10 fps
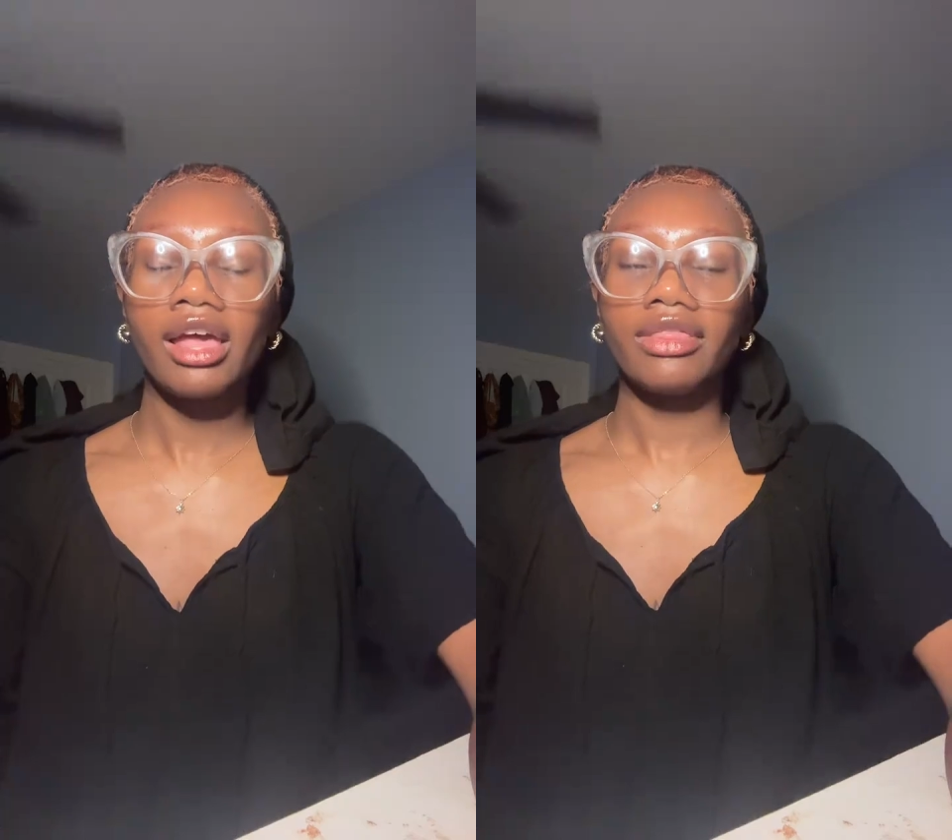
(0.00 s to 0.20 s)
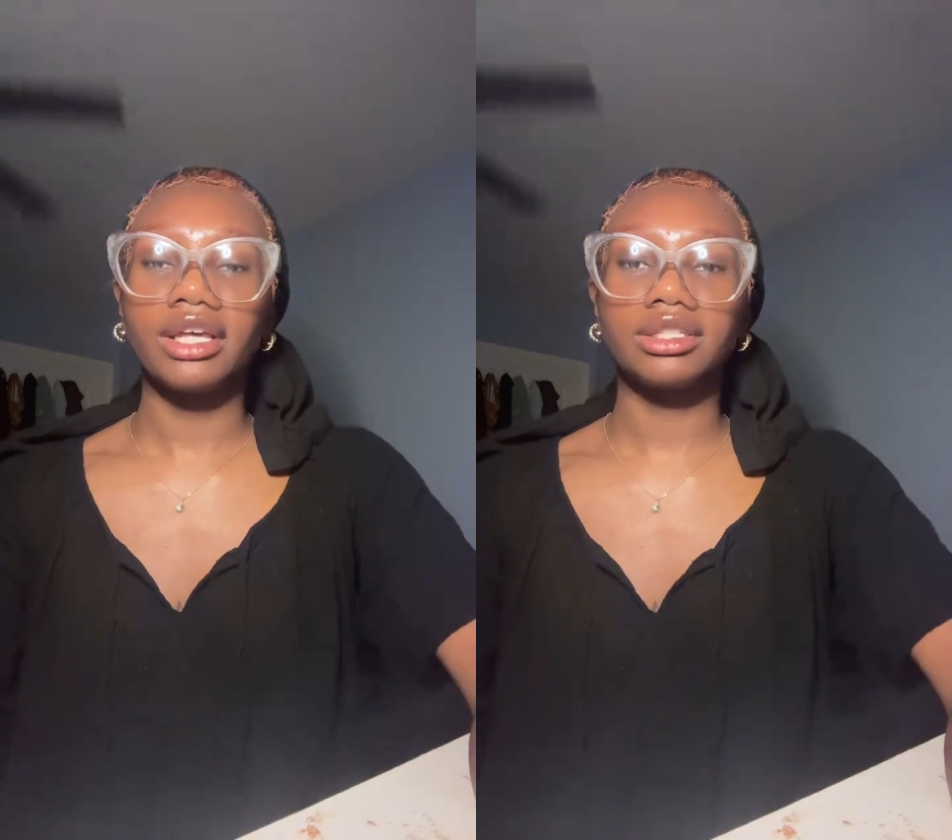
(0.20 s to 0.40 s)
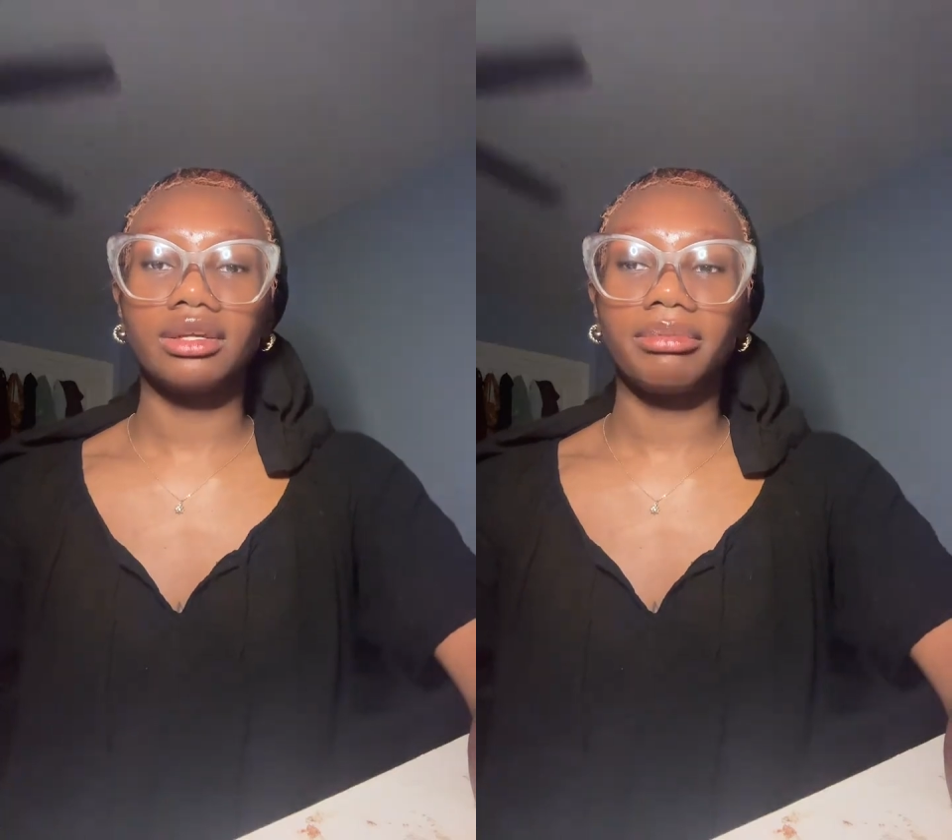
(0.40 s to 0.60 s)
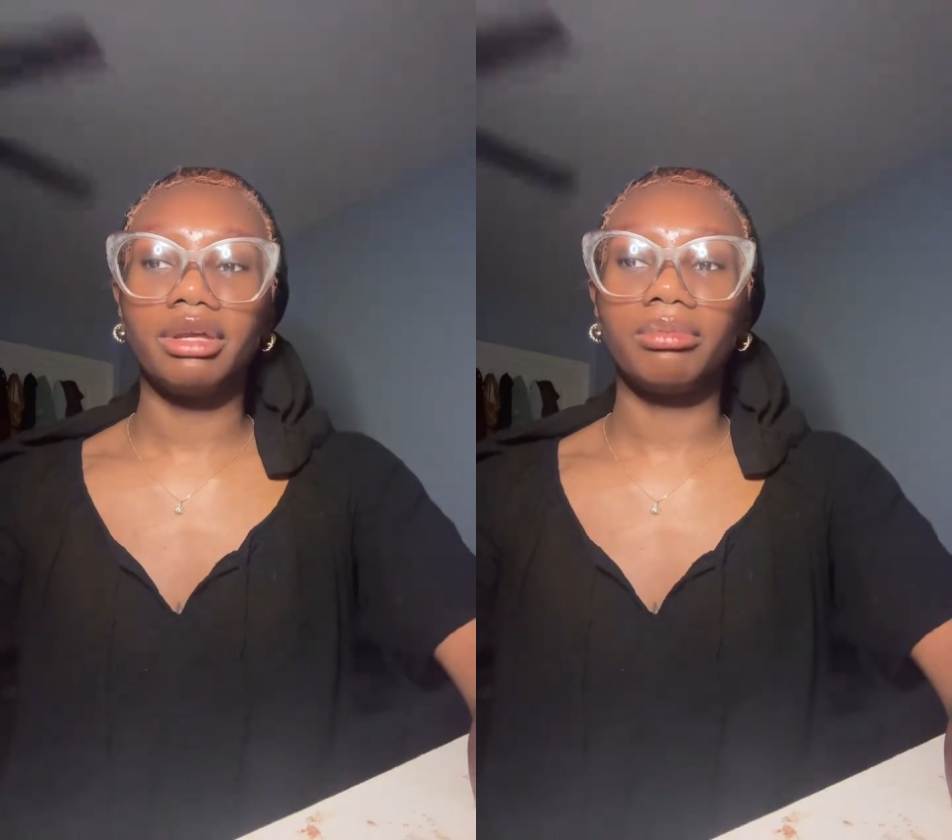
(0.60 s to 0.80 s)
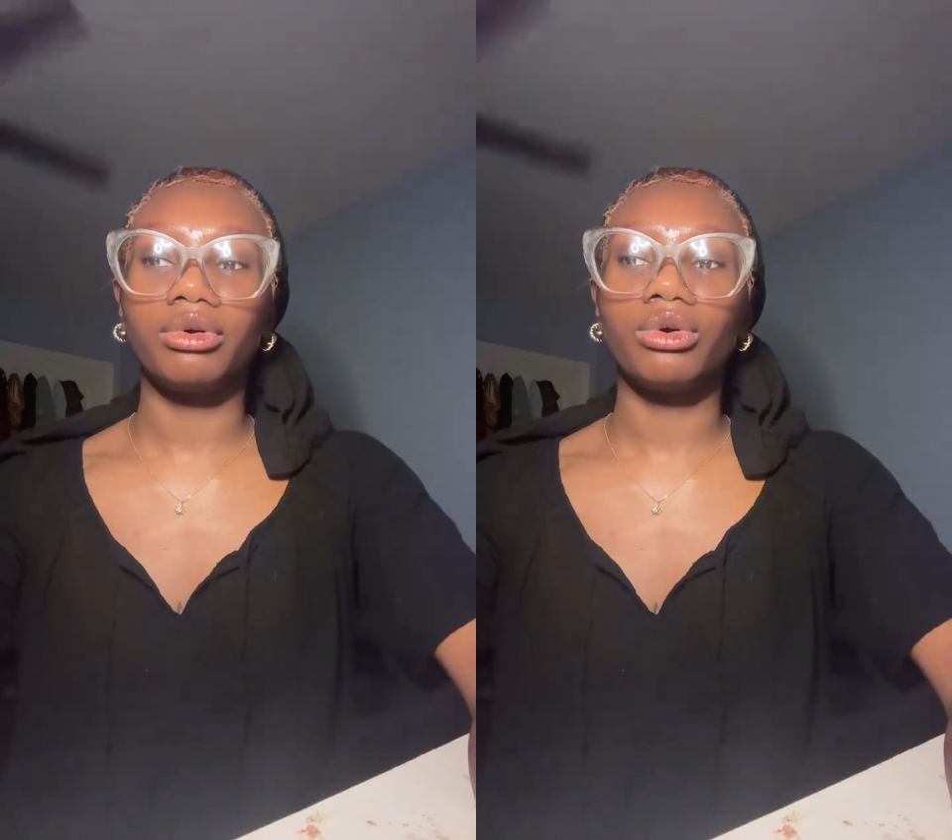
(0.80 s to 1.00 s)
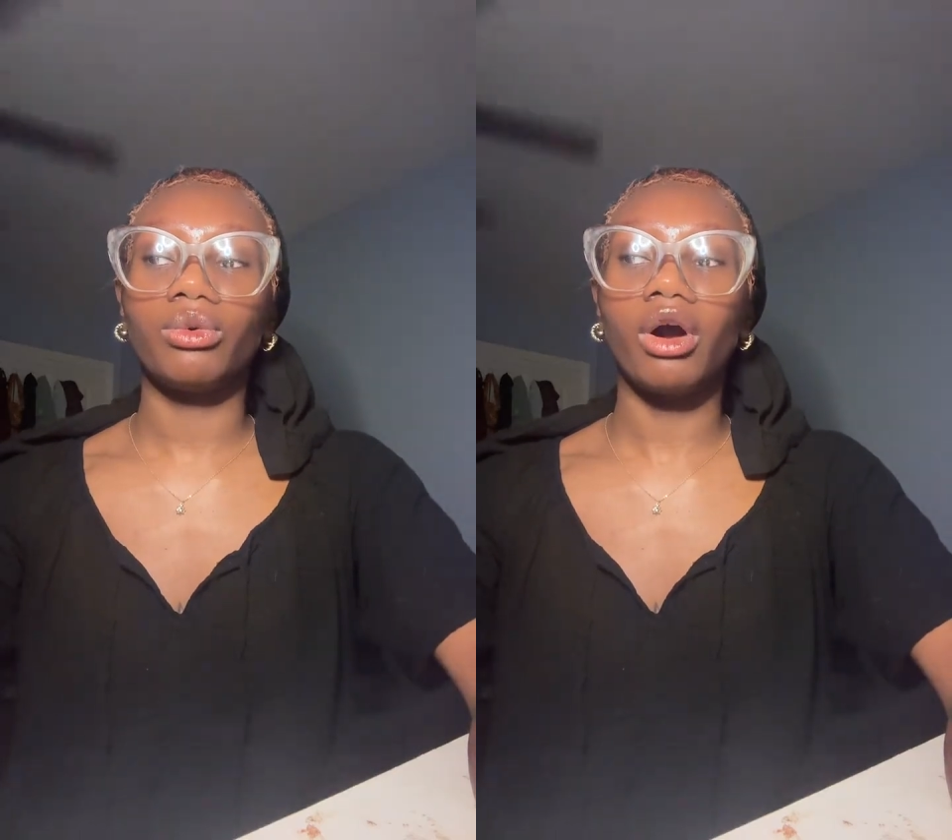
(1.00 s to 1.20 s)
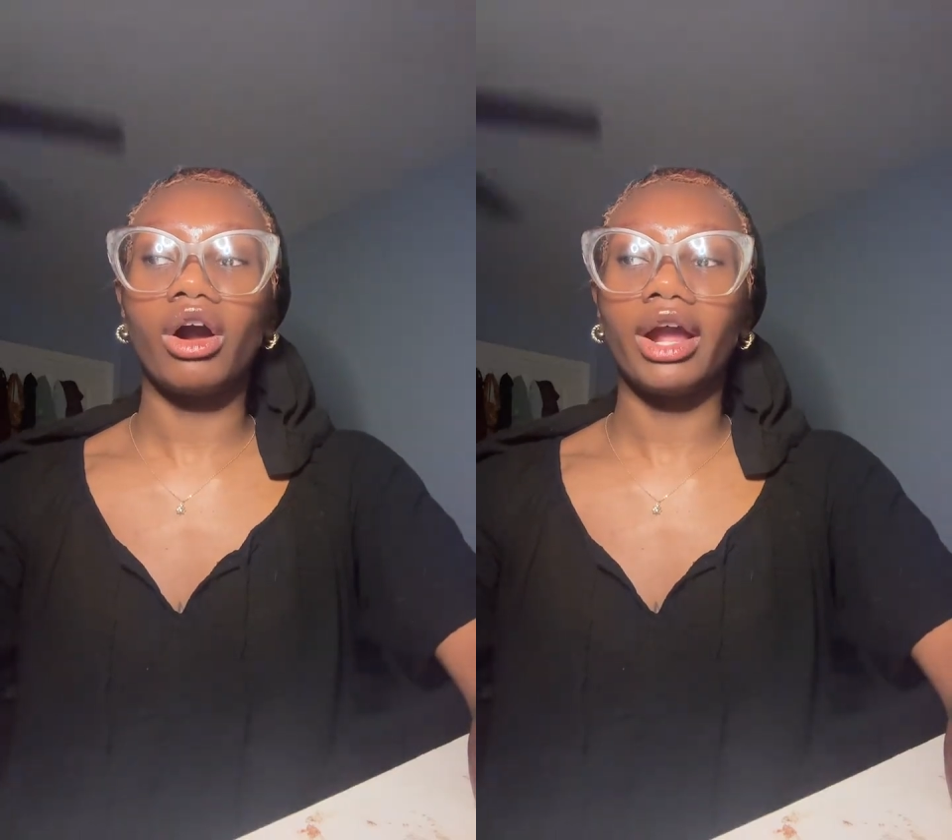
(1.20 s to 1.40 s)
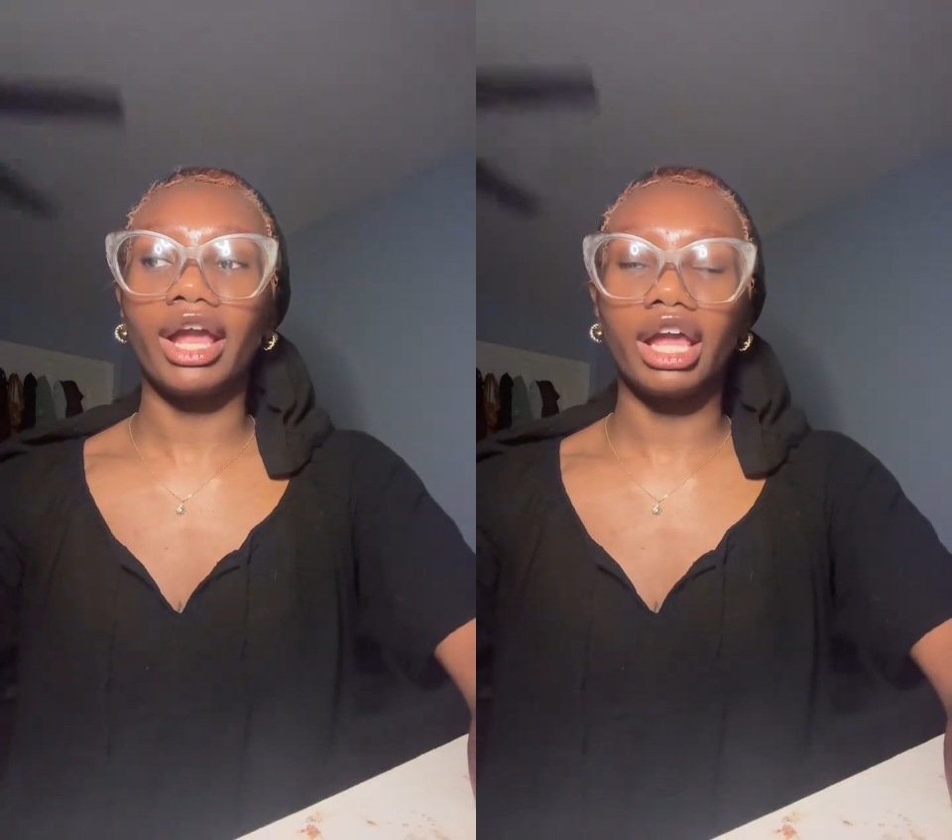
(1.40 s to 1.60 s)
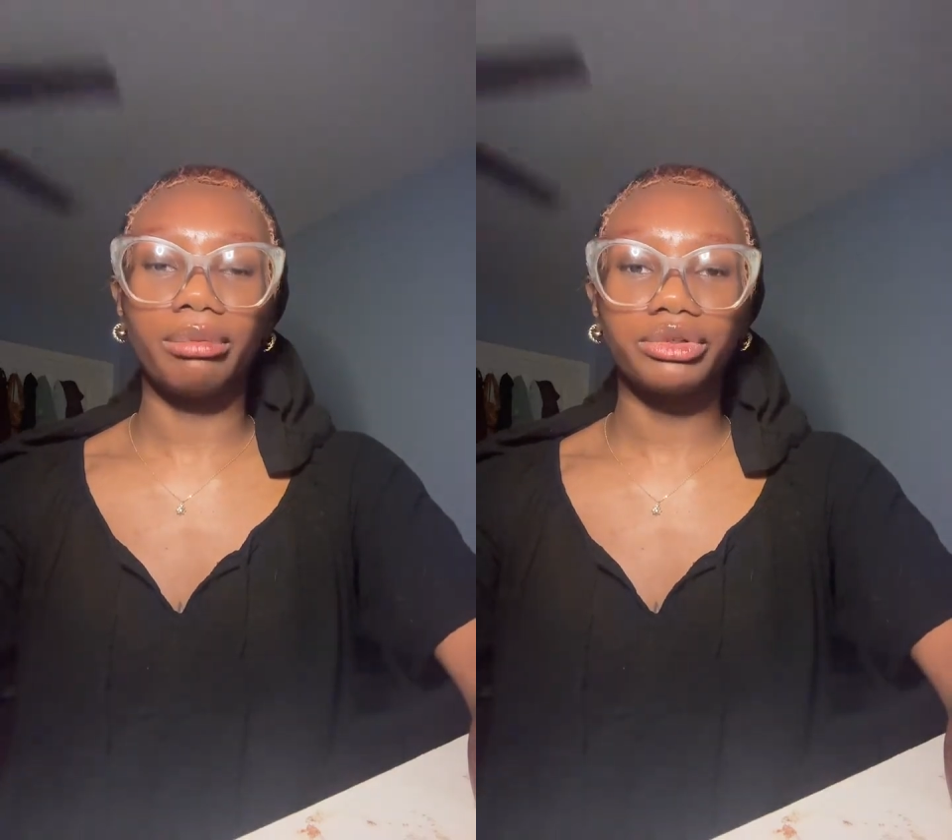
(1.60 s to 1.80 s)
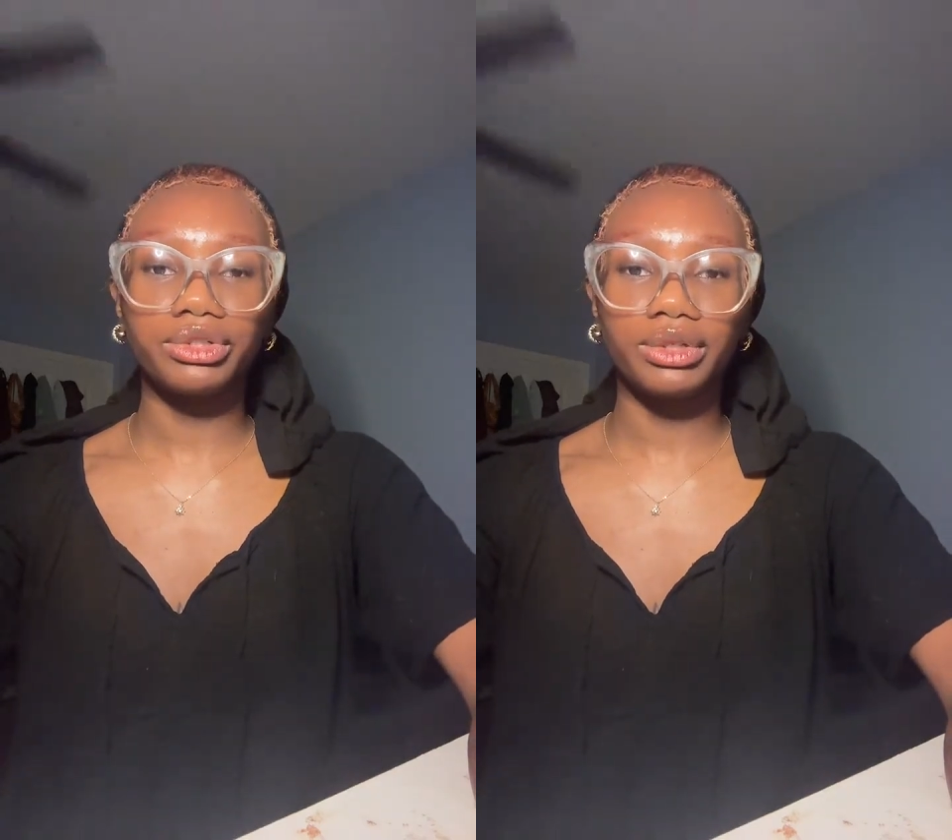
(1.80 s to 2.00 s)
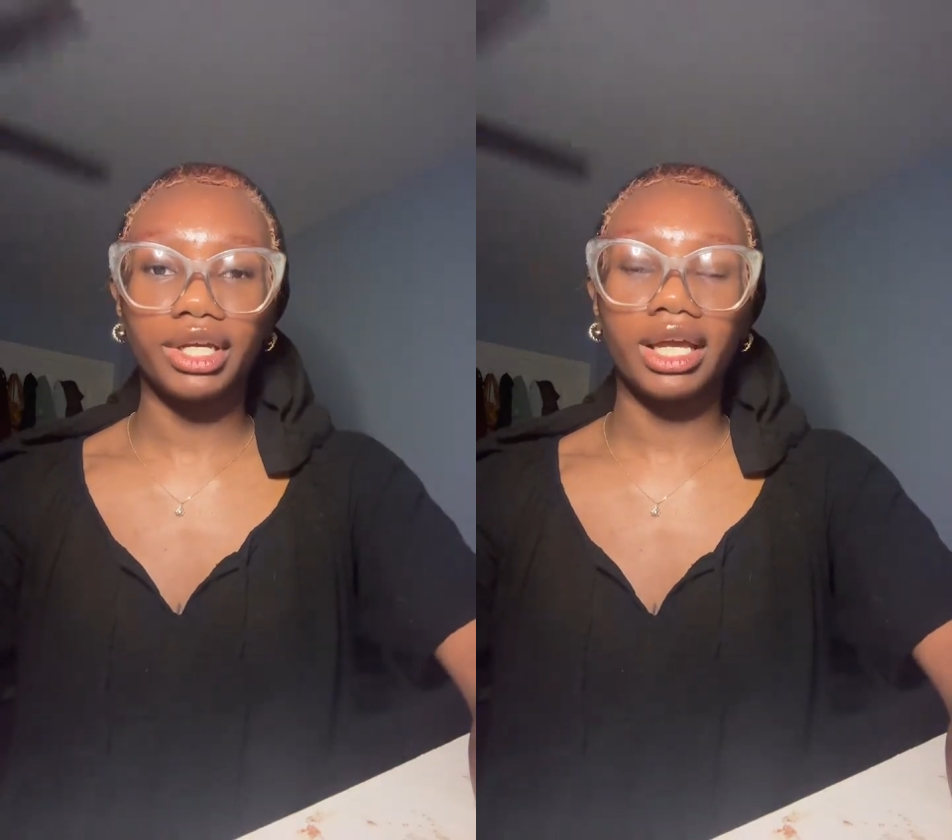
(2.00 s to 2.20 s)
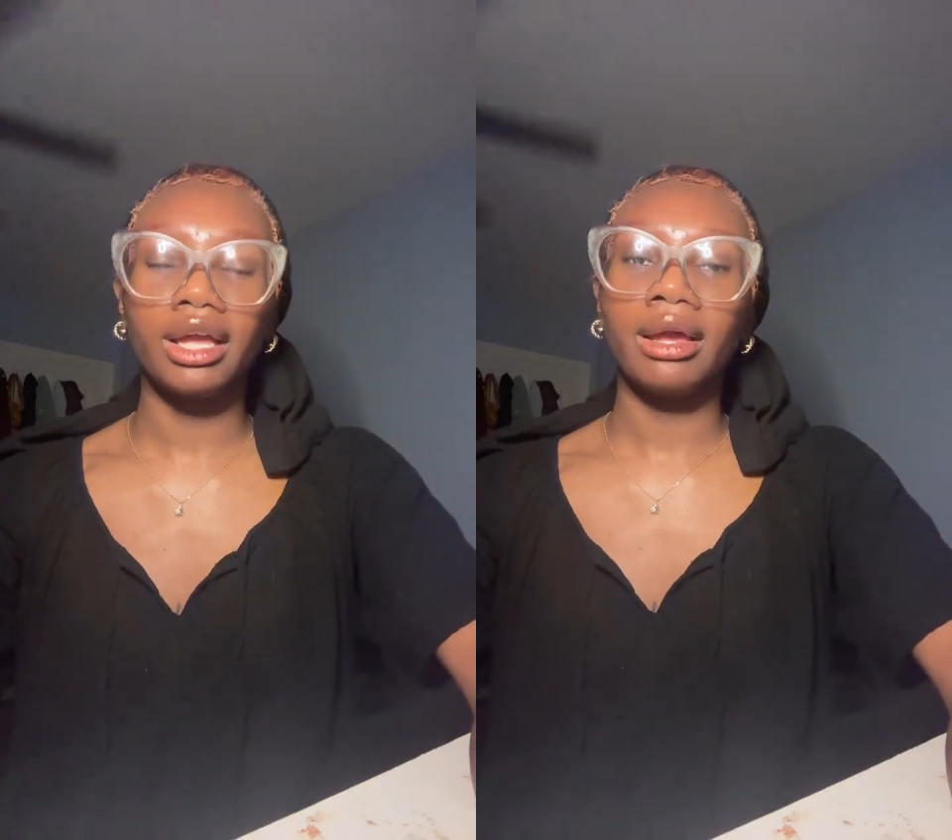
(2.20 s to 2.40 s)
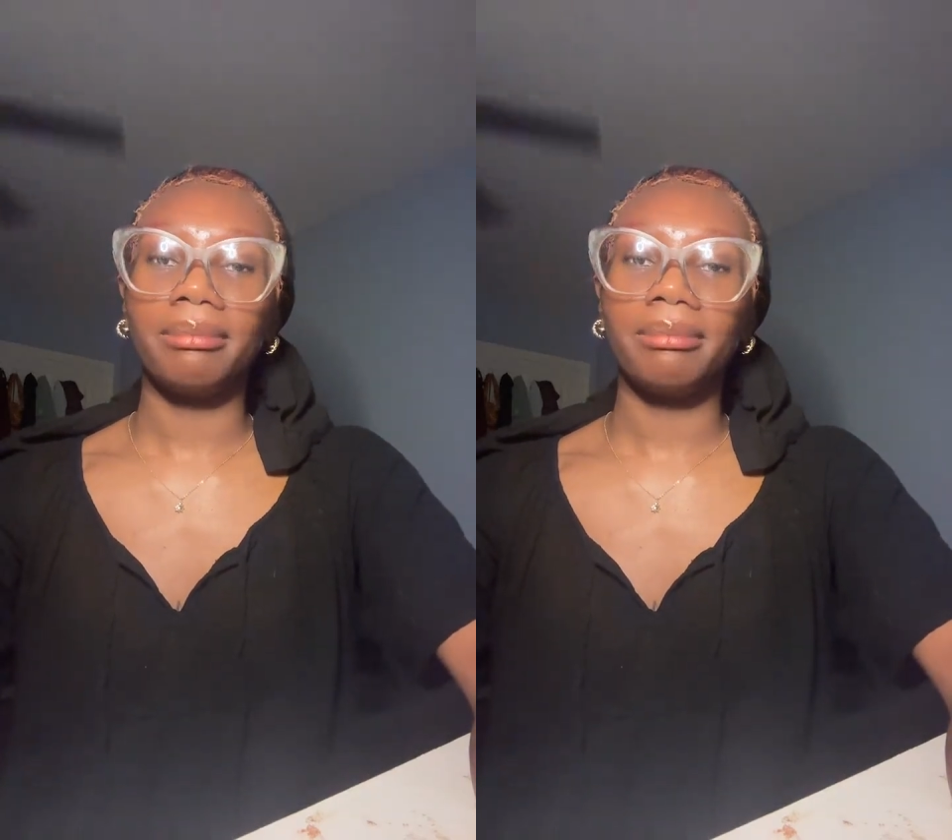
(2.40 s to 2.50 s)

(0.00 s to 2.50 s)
that some people aren't able to get